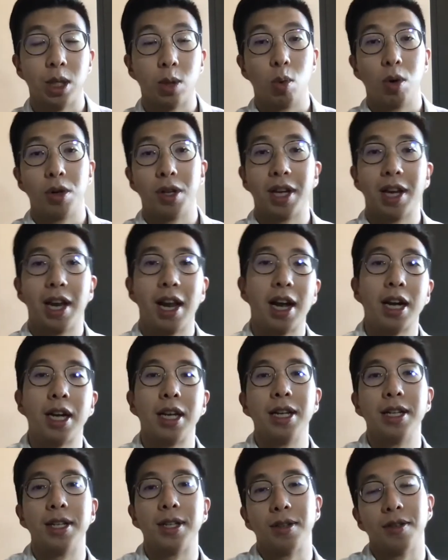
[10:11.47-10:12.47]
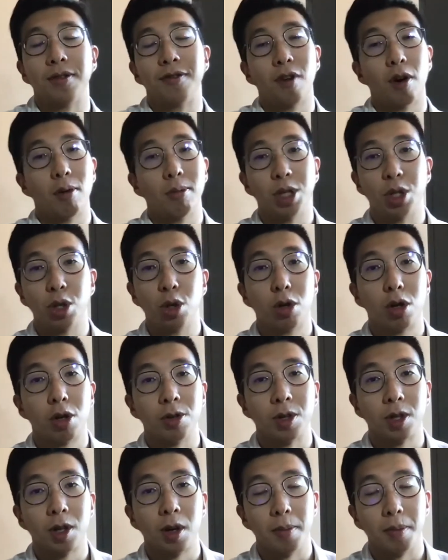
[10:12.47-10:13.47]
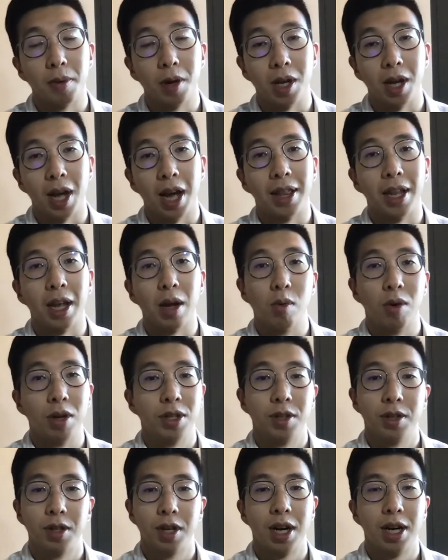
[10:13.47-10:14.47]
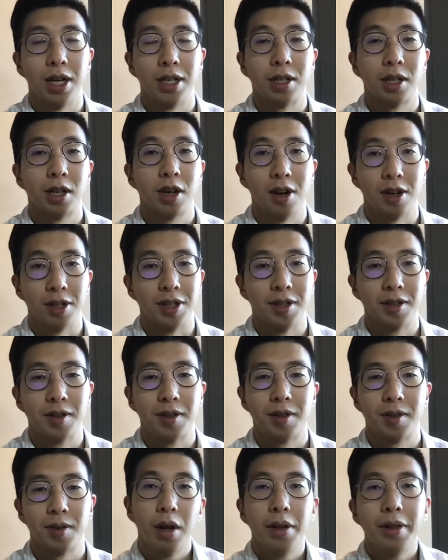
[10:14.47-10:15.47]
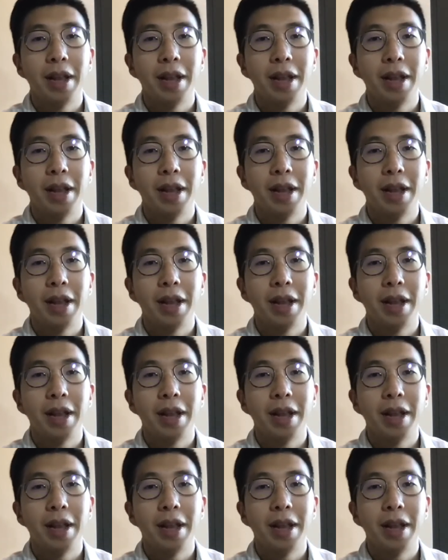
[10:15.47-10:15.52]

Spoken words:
where the client is a pharmaceuticals company and they want to cut costs.